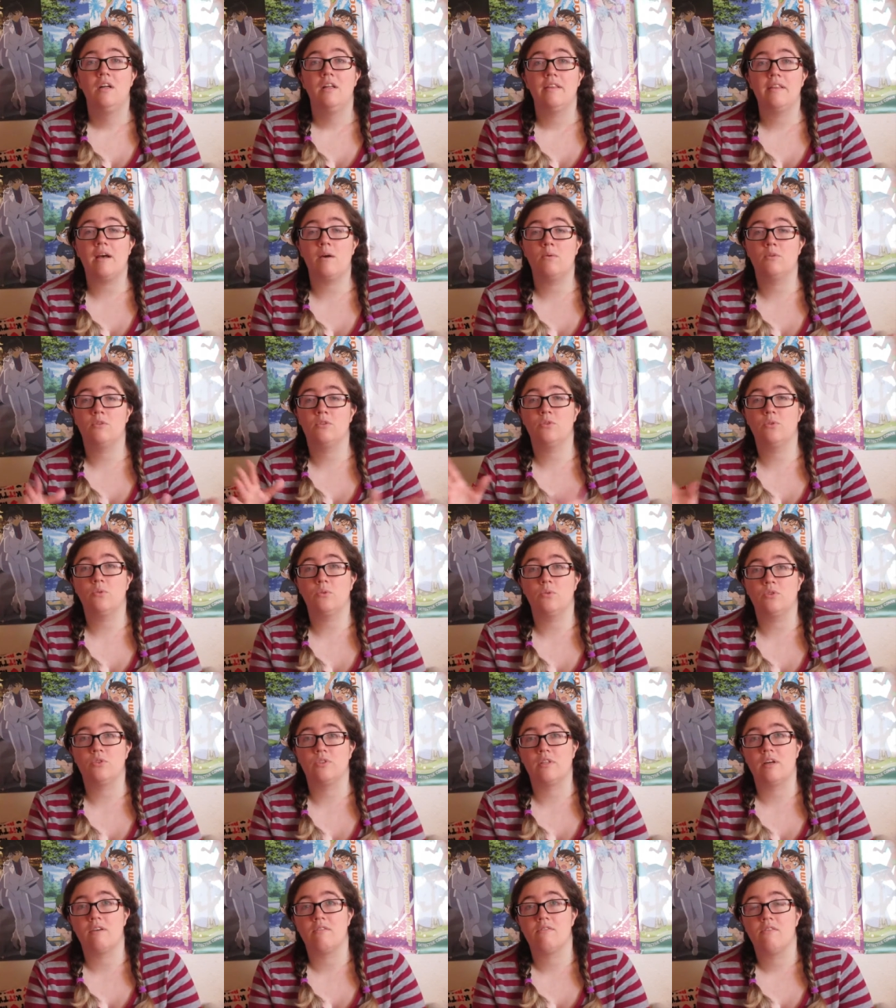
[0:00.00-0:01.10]
that was school
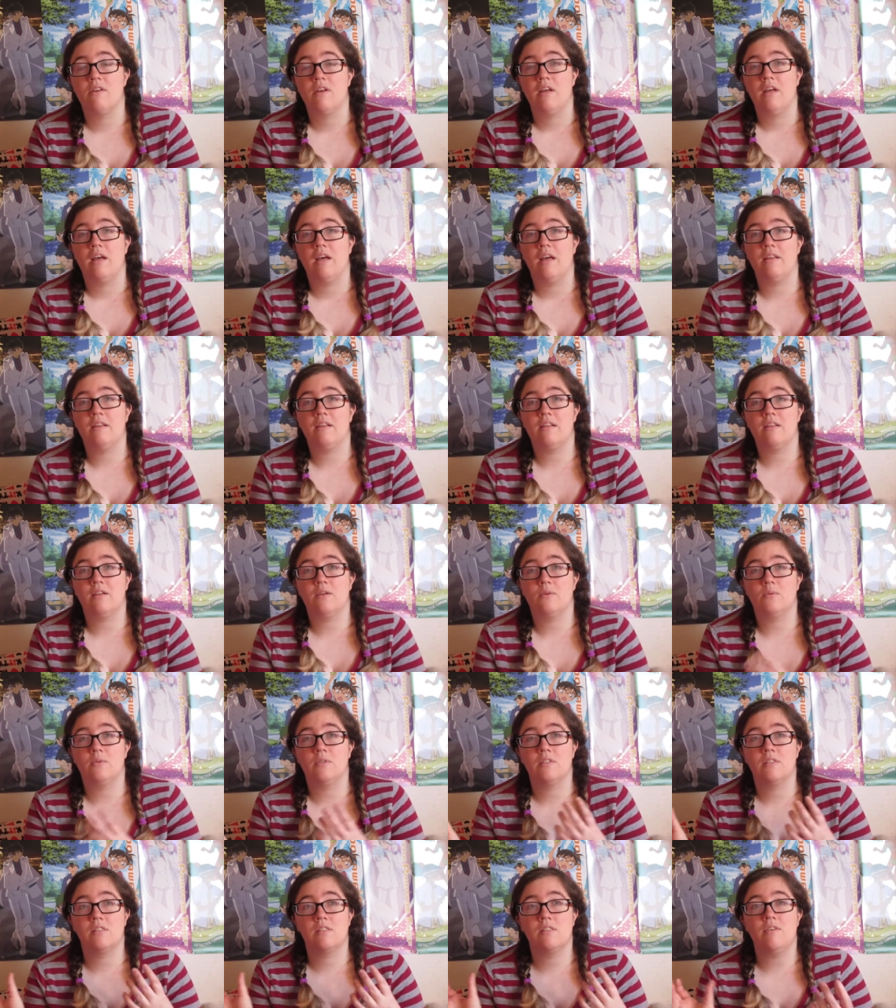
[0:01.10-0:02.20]
stuff. And then there
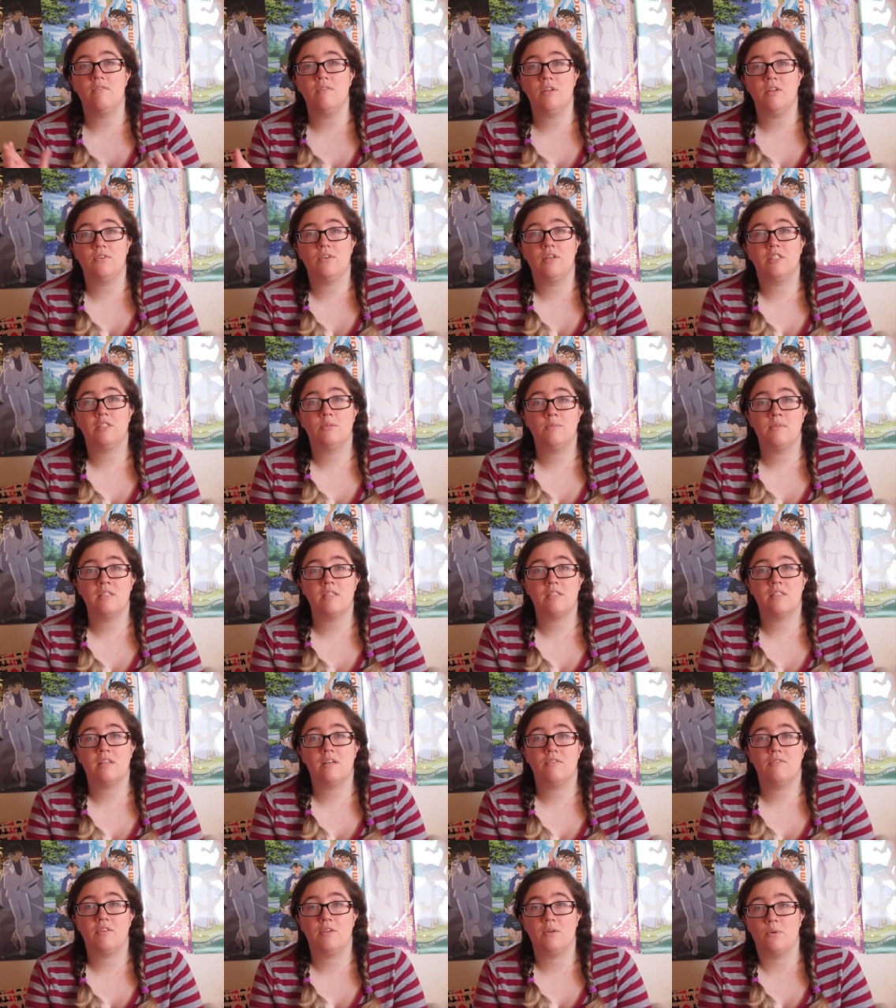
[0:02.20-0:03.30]
was living arrangement
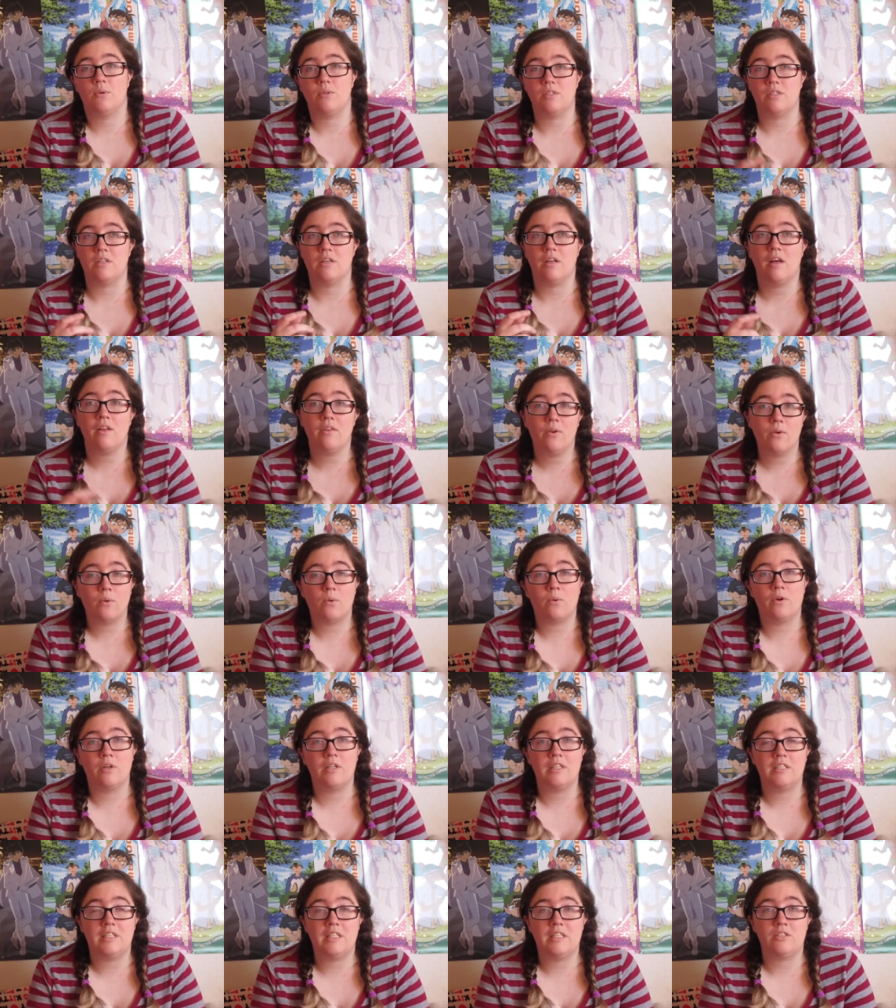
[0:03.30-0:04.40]
stuff. There was another
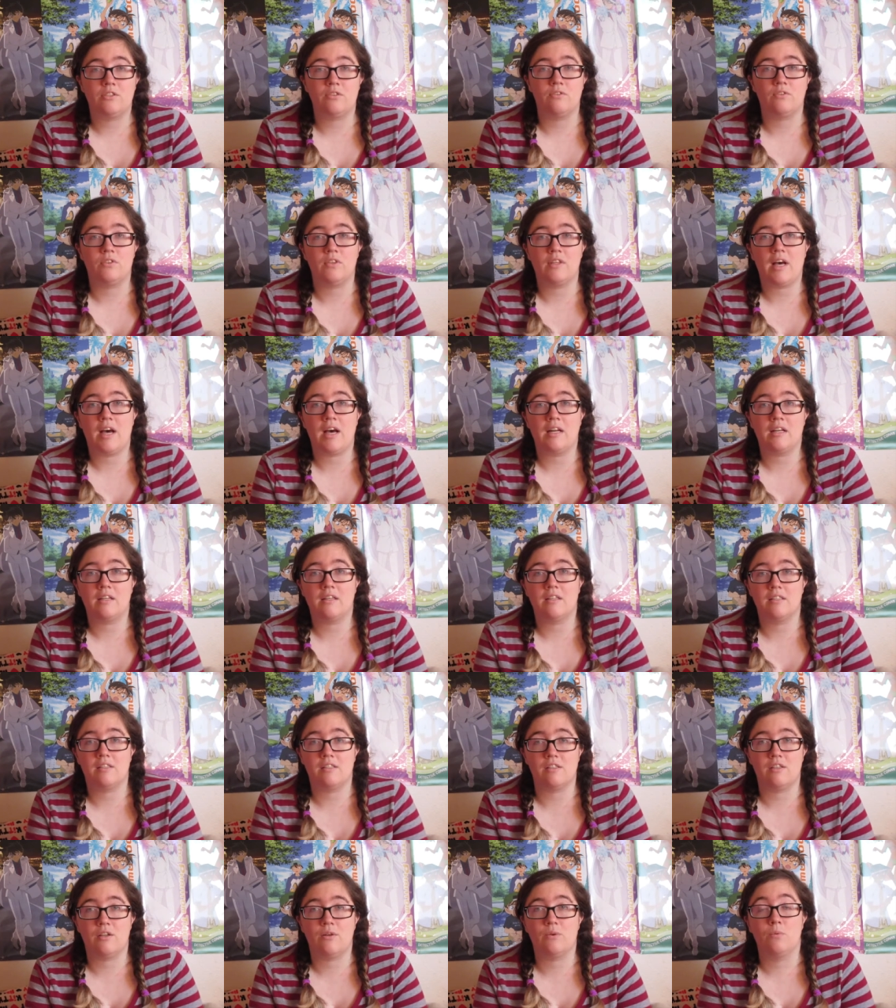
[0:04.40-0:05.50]
orientation for that
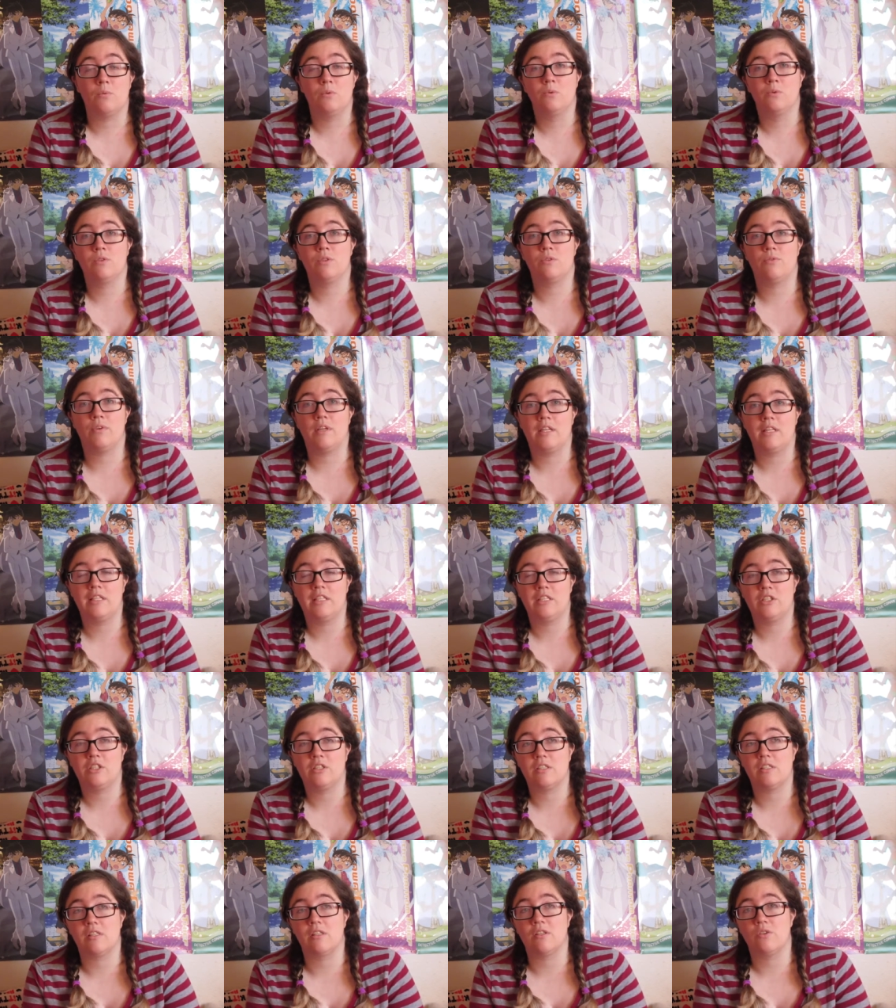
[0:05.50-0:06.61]
because, you know, rules and
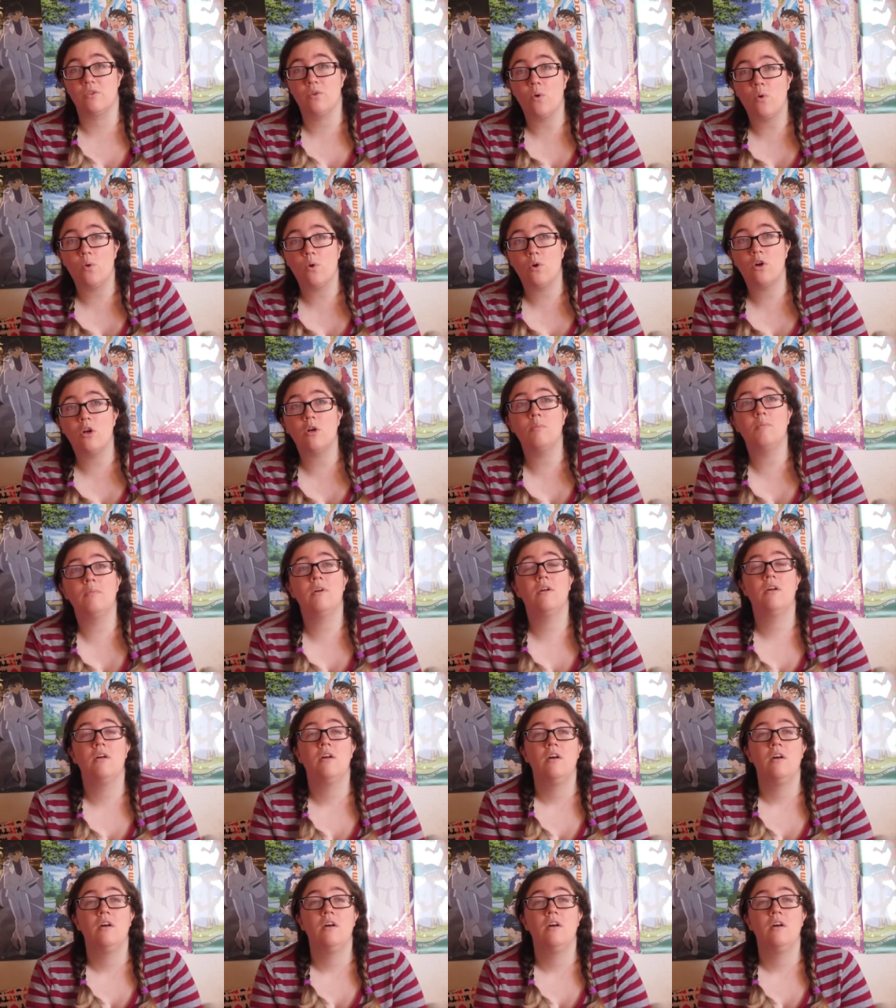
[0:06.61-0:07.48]
regulations of the dorm.